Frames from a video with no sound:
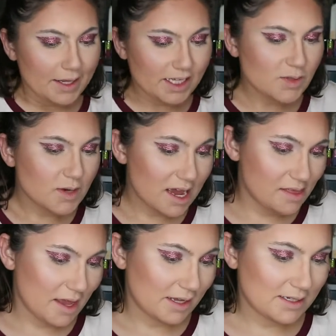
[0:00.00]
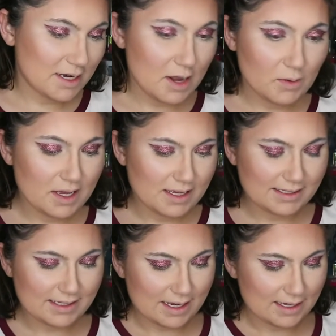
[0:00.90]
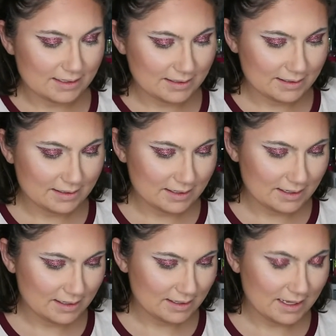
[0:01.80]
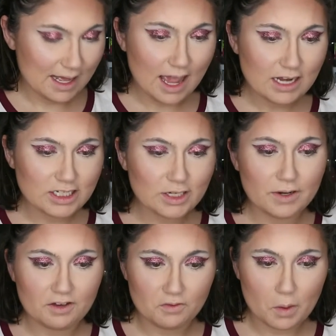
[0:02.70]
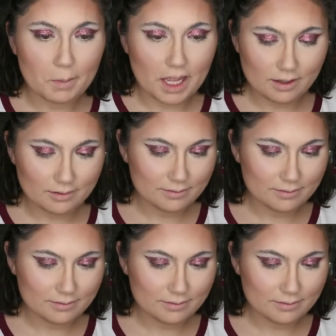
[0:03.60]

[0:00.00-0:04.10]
That's what I'd like to know, because it ain't doing it for me.